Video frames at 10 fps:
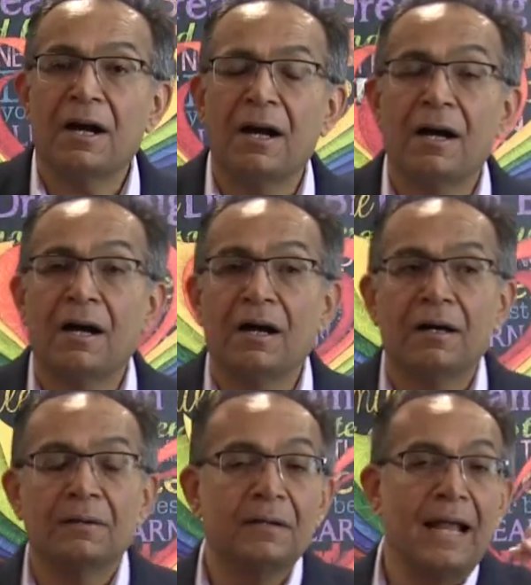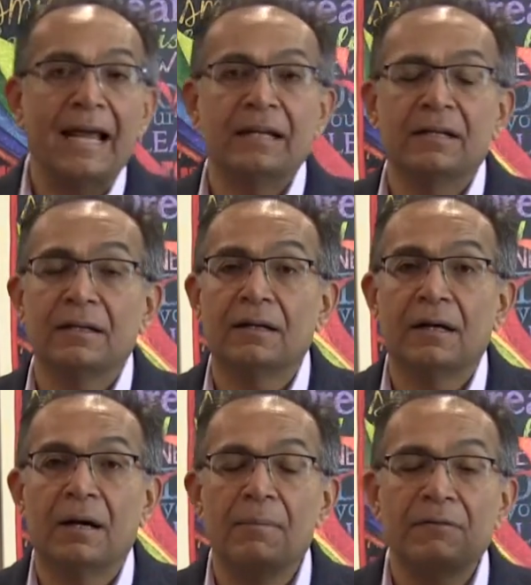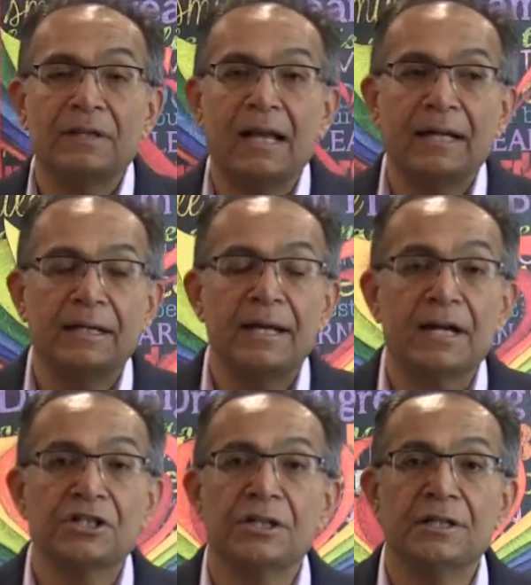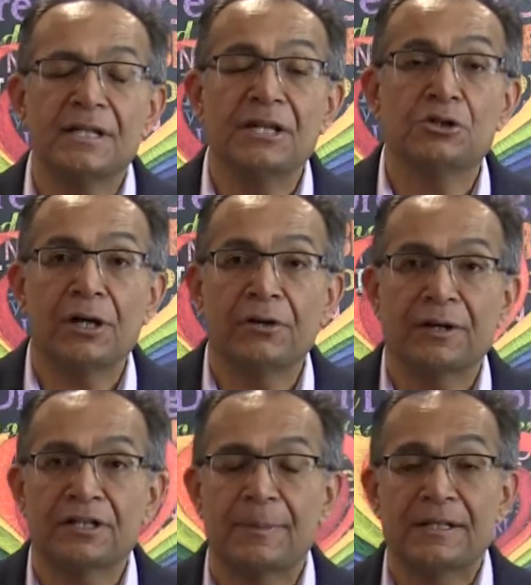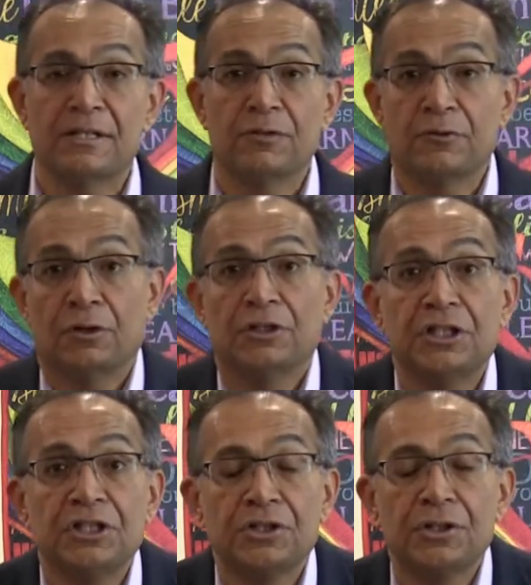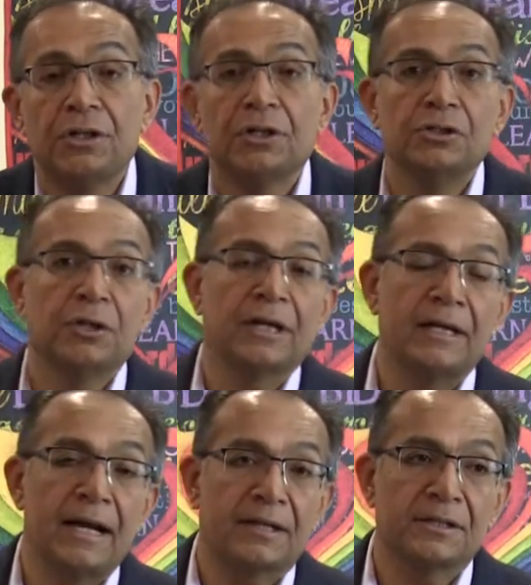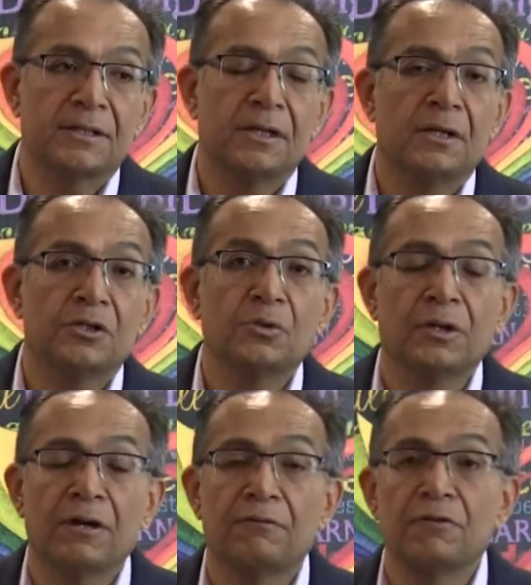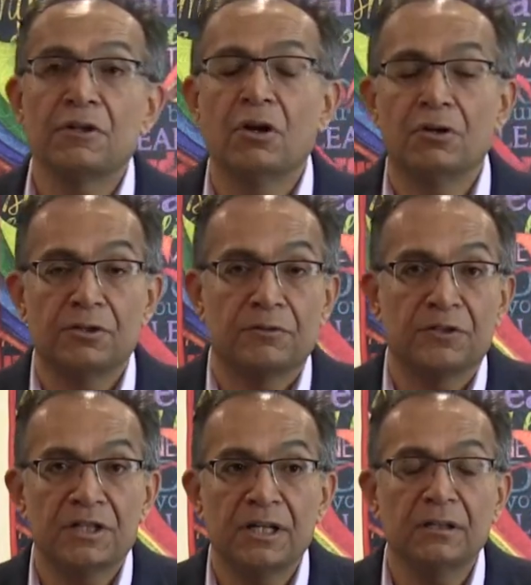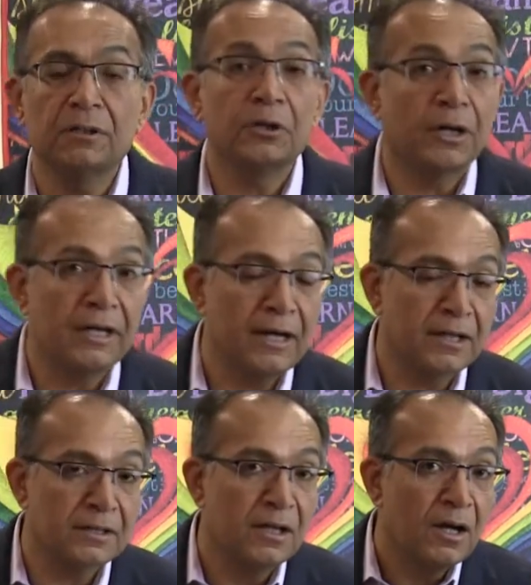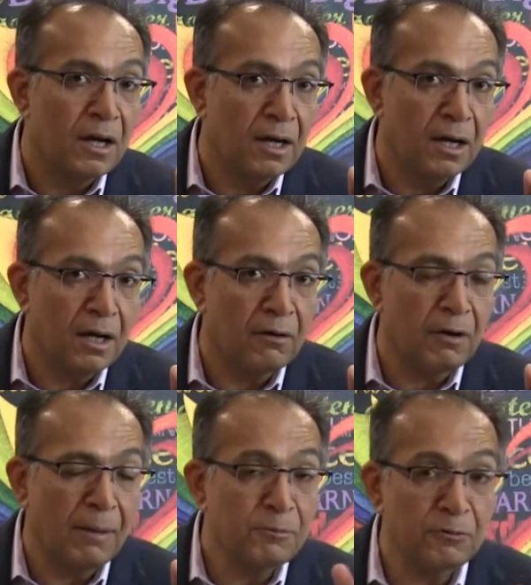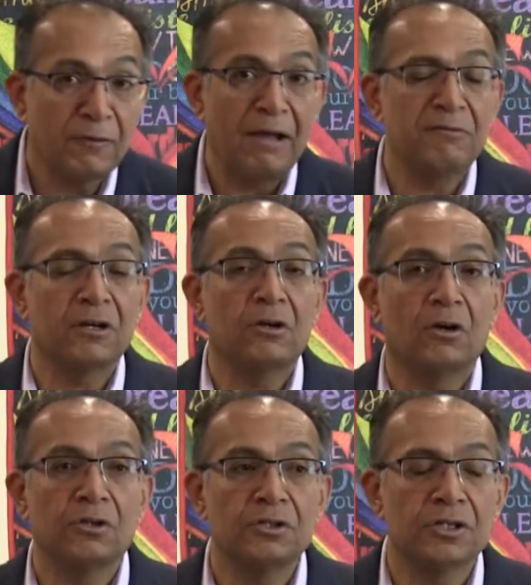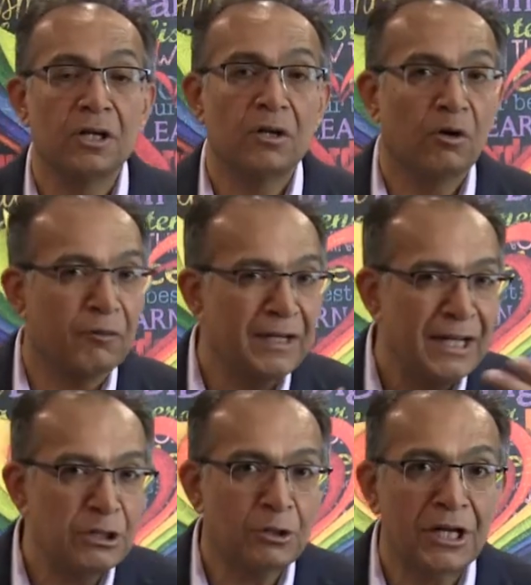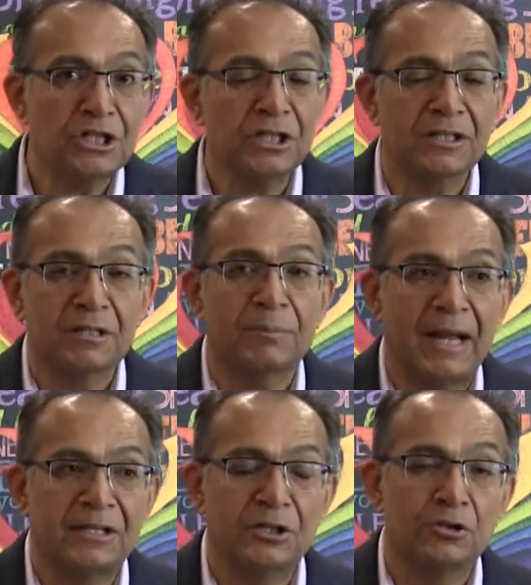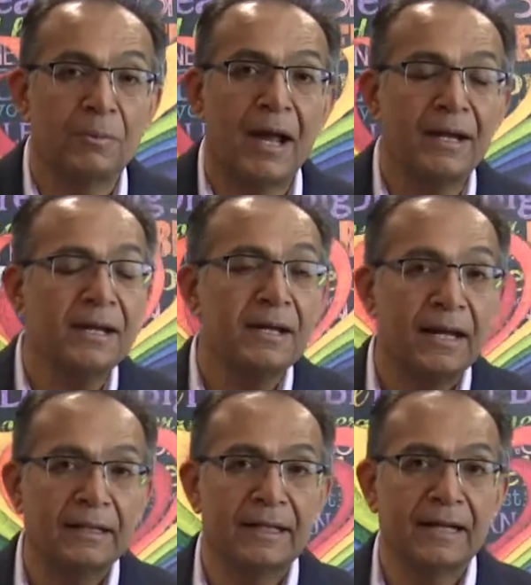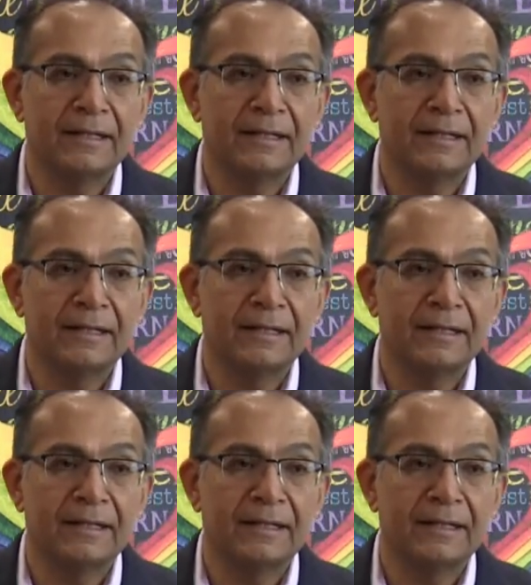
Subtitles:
line above the line deduction is educator expenses. If you're a teacher, you can deduct $250. If you're single, you can deduct up to $500 of any educational supplies that you buy, and